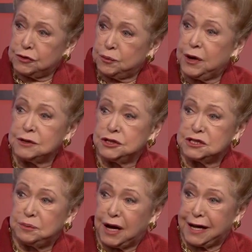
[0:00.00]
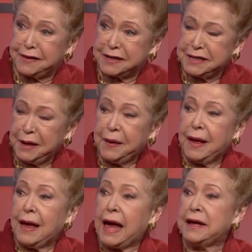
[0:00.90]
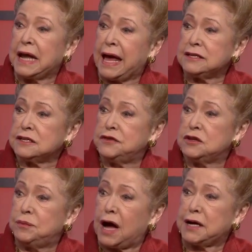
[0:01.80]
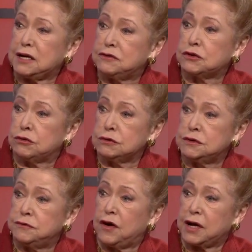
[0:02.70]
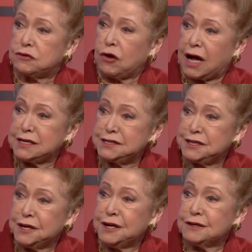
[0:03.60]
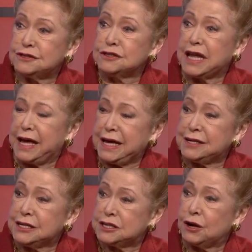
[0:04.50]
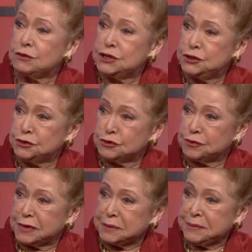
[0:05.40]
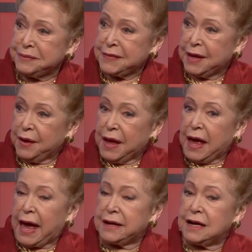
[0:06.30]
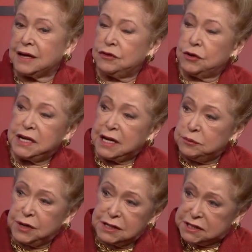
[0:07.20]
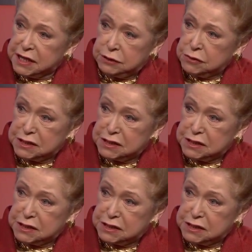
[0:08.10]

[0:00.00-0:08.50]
to Pontius Pilate and ask for the body of the crucified Christ to lay in his own tomb. And I thought he had been a secret